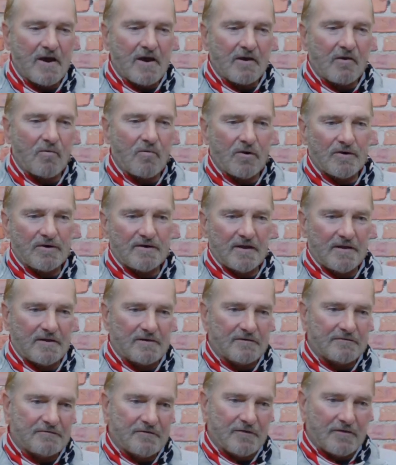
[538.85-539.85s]

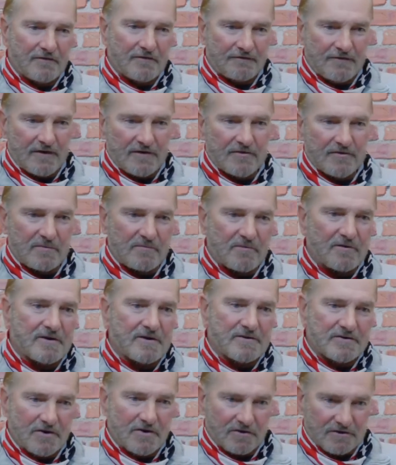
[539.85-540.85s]
coordinator for the Faith Community
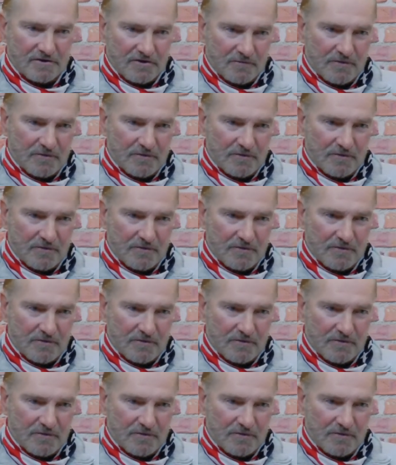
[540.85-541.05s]
Shelter,